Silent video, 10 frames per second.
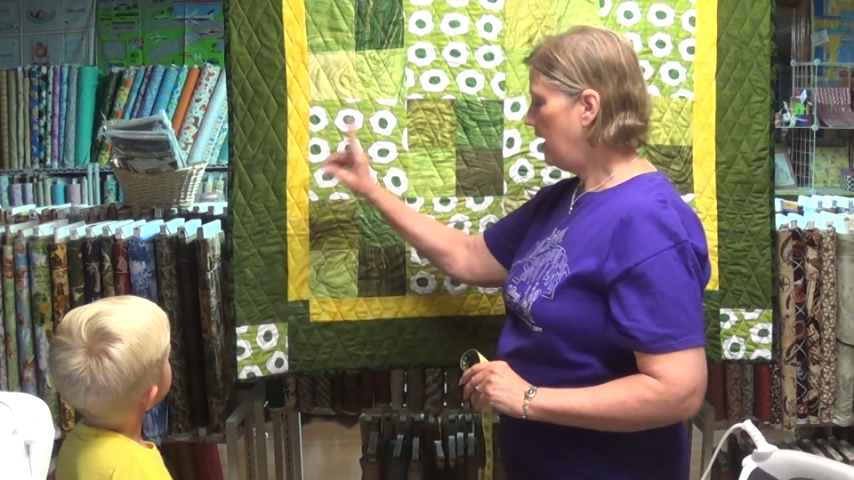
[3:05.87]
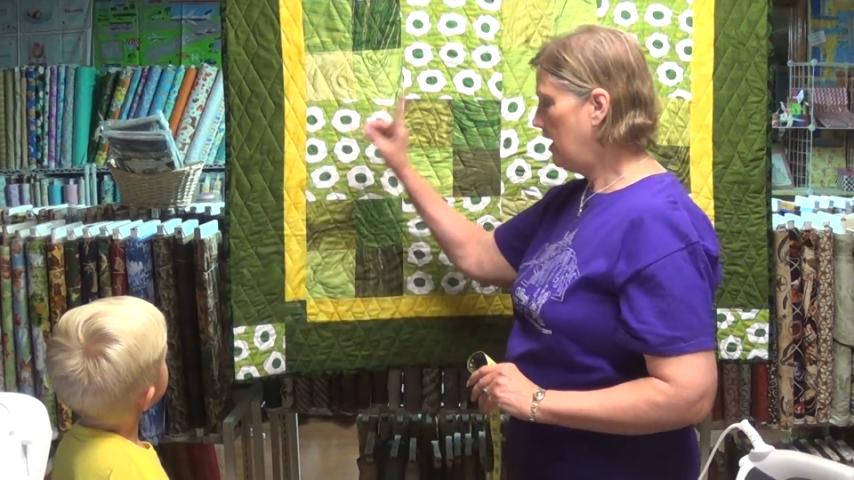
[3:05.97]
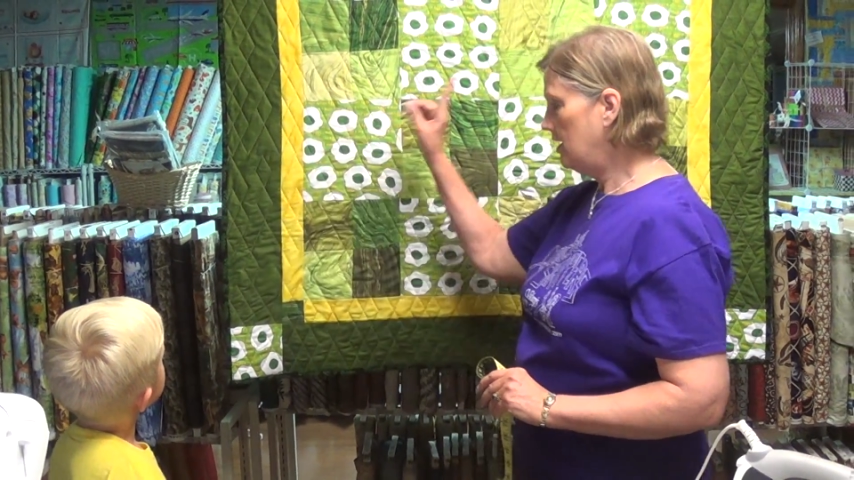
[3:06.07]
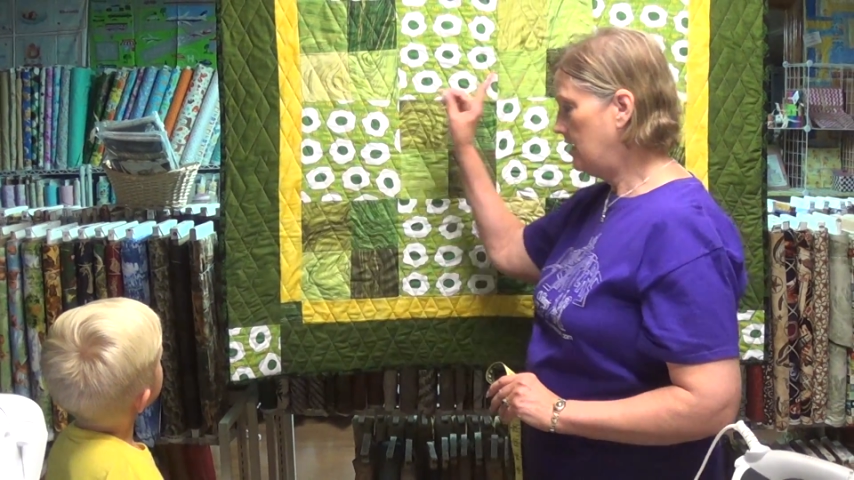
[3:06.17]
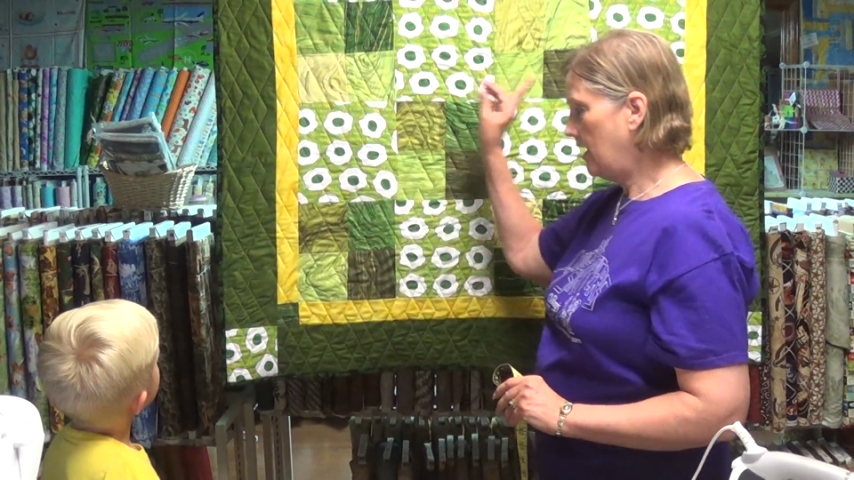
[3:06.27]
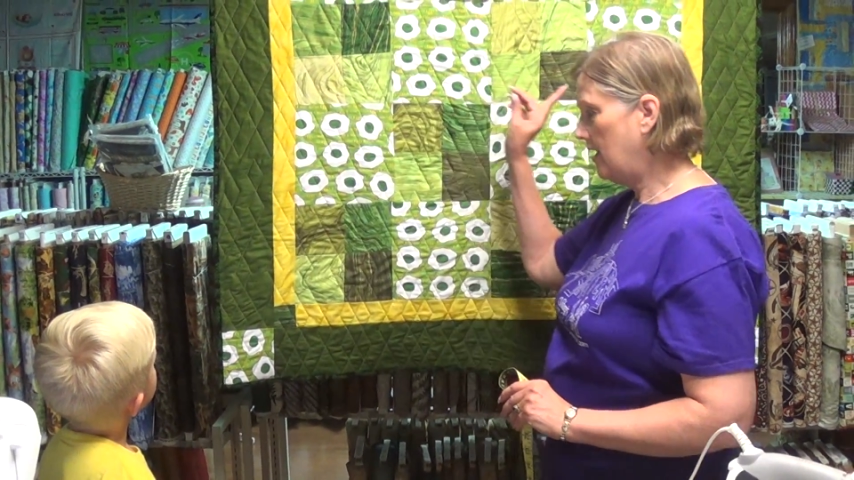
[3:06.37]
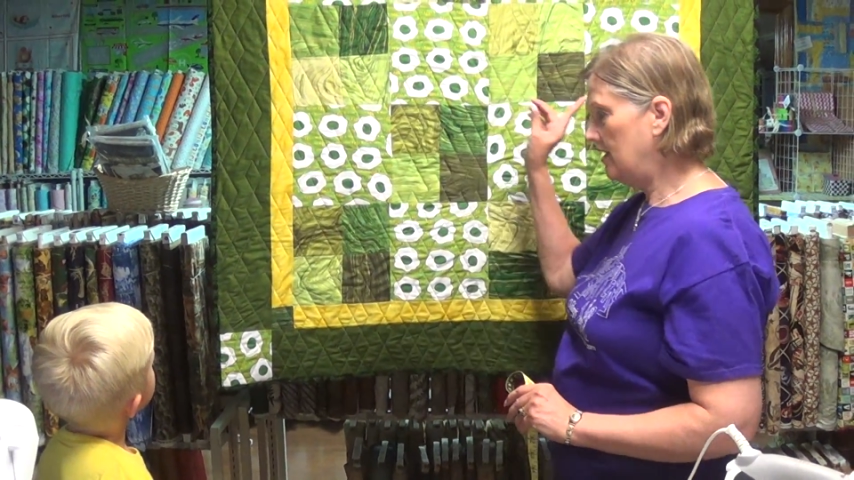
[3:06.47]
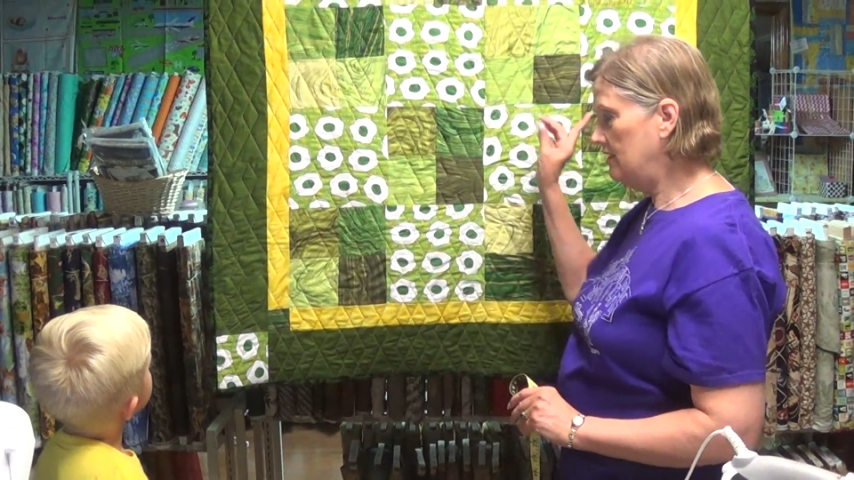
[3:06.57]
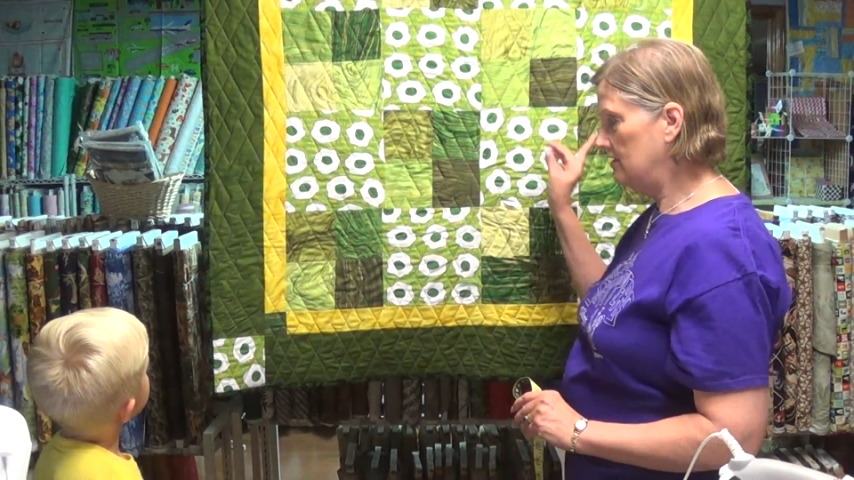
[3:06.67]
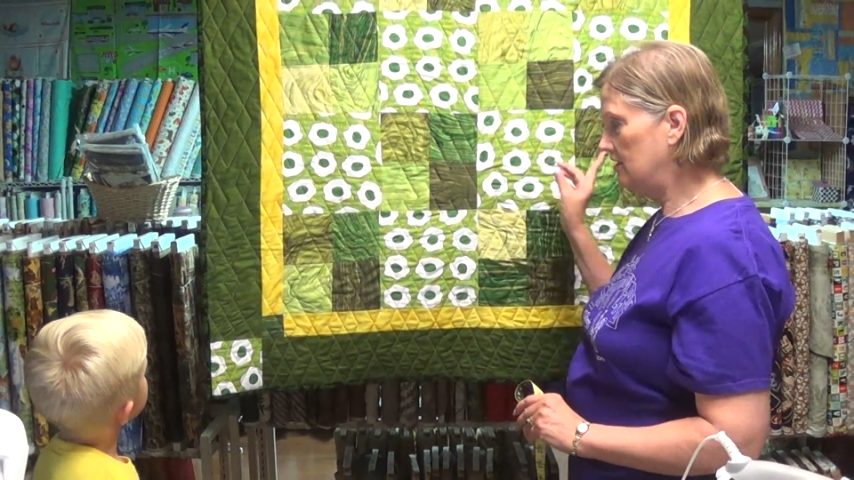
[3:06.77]
and
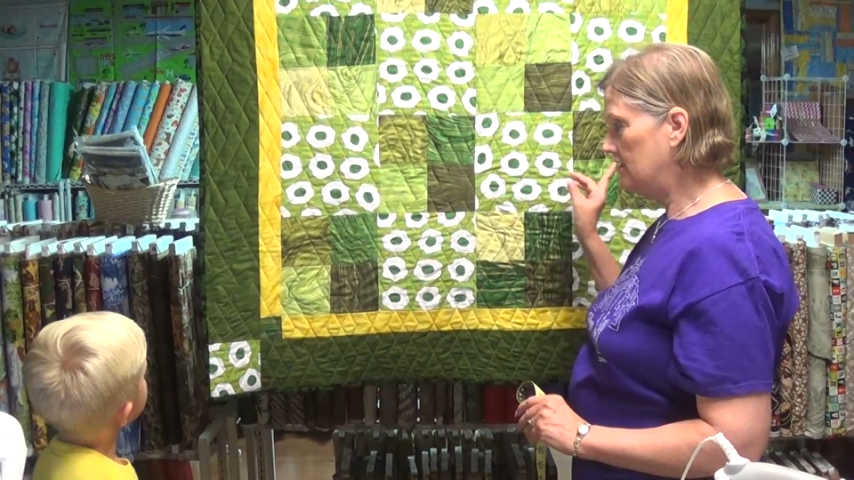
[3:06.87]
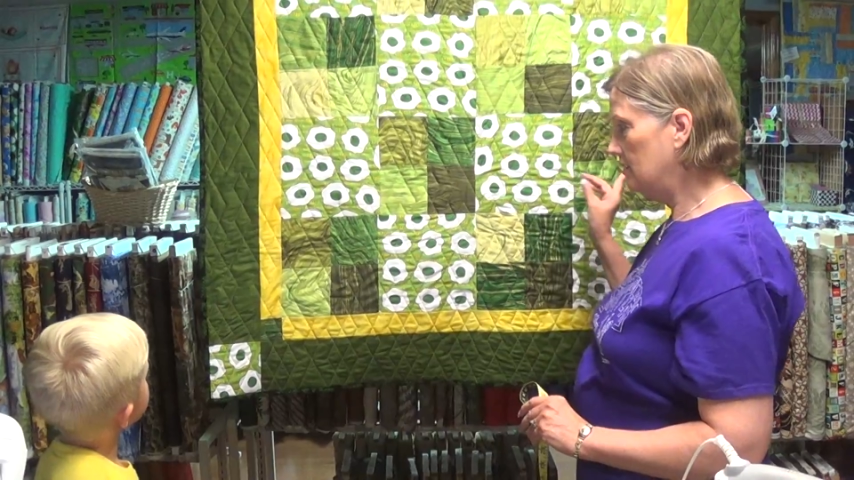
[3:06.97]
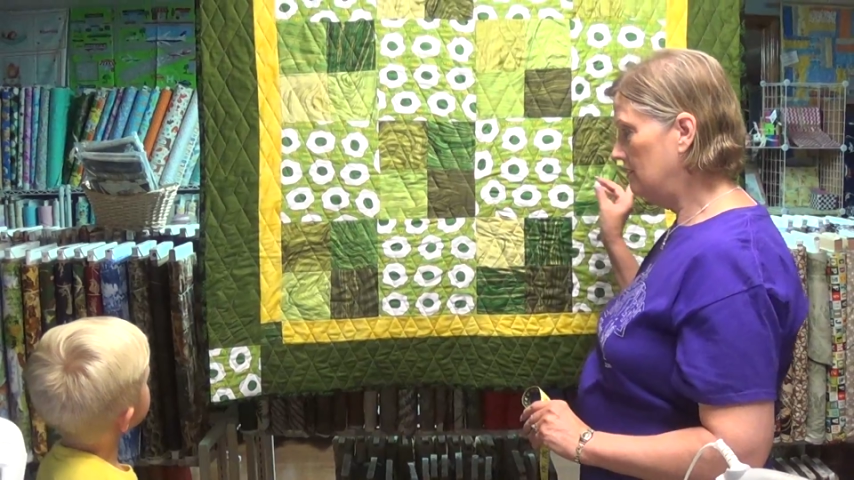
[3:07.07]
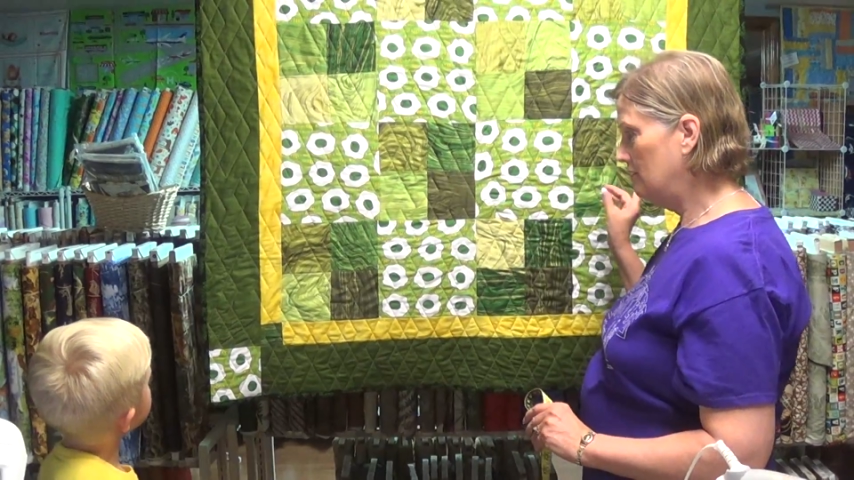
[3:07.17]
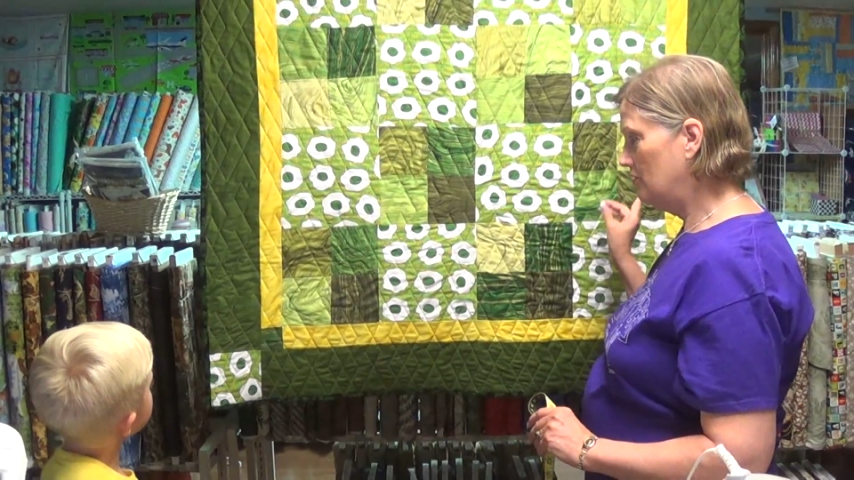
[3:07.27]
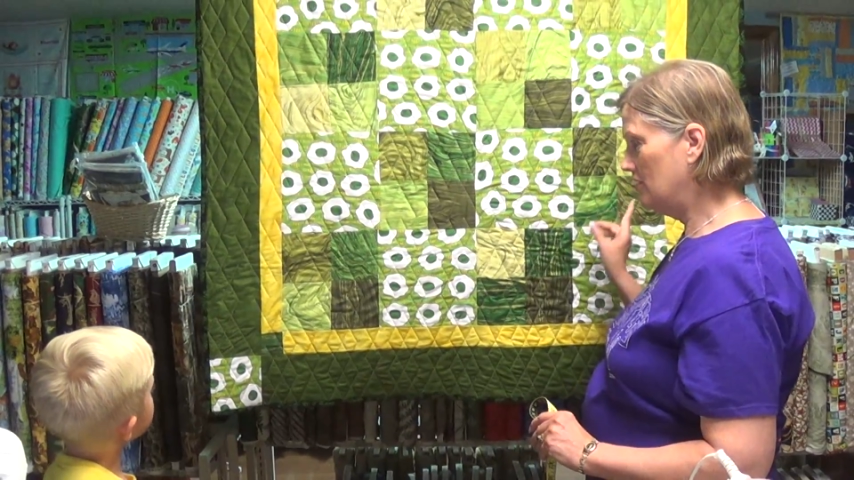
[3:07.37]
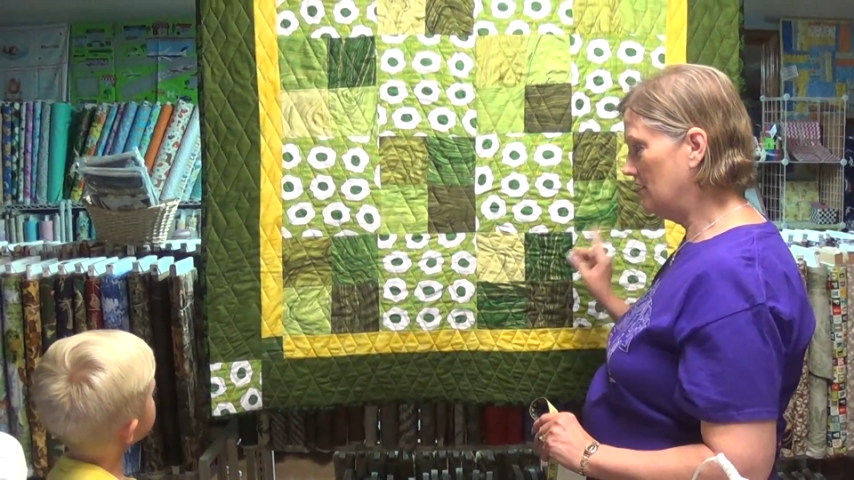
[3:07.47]
added it to